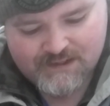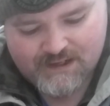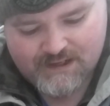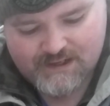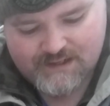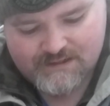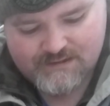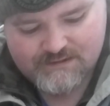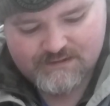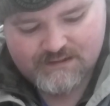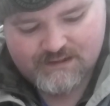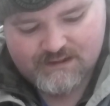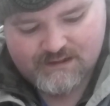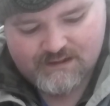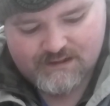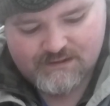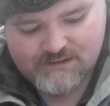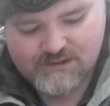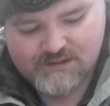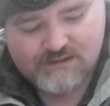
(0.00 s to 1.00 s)
And
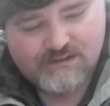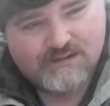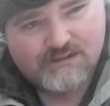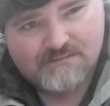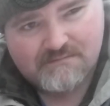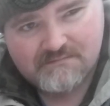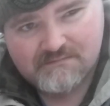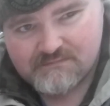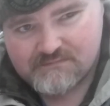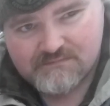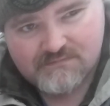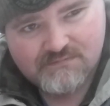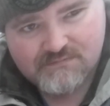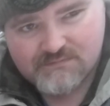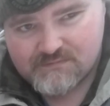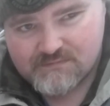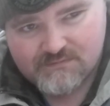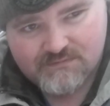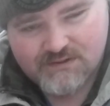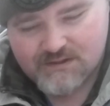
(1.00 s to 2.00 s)
uh, just an,
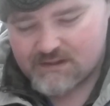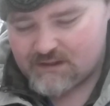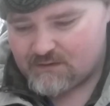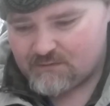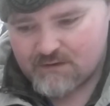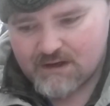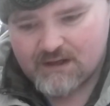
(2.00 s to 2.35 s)
a um,